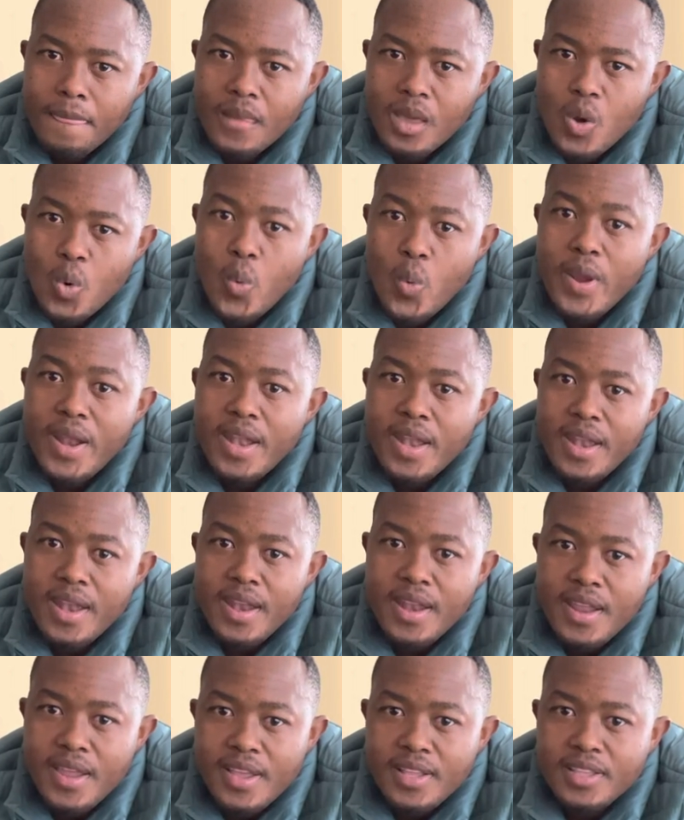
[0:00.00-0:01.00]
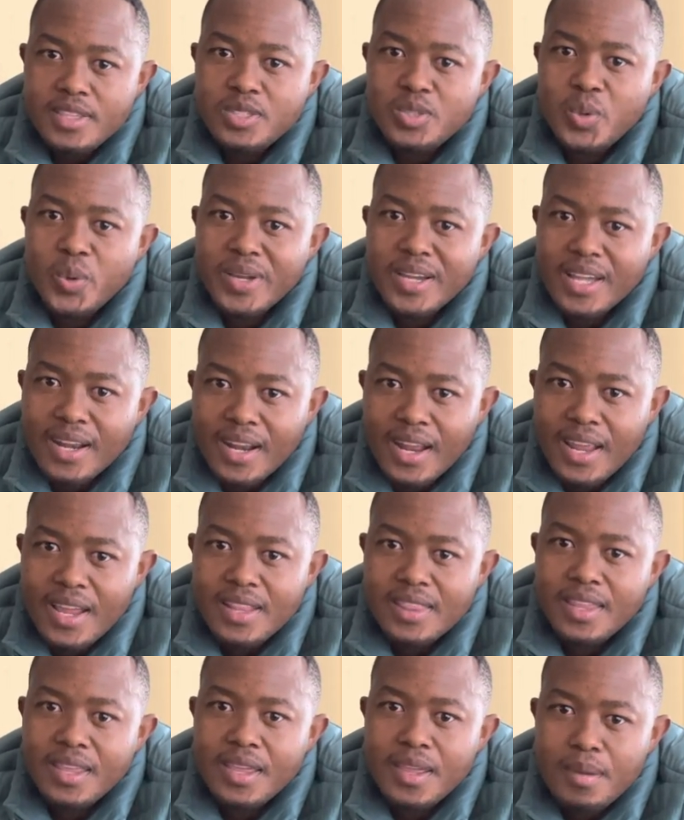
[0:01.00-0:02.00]
We need to
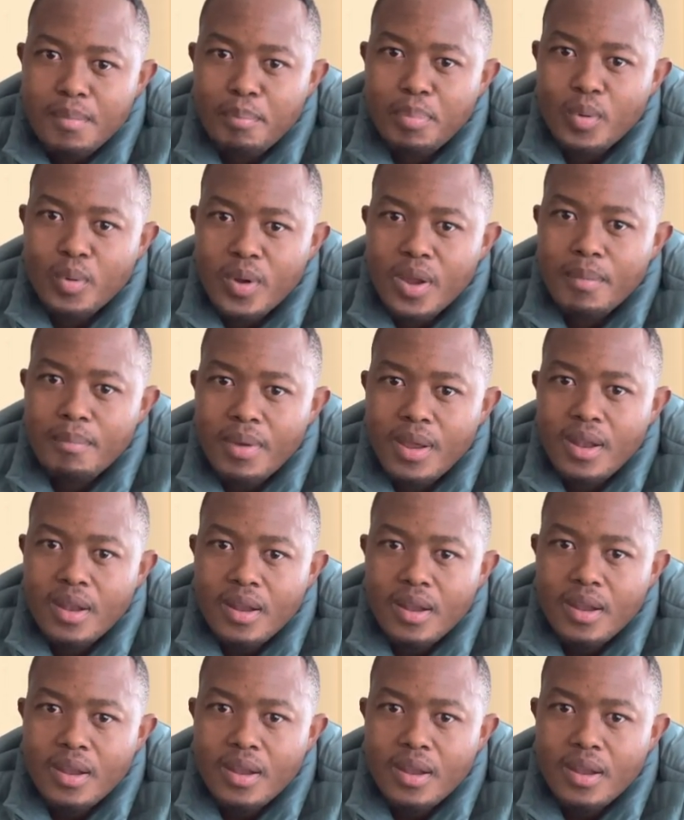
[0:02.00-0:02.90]
create employment.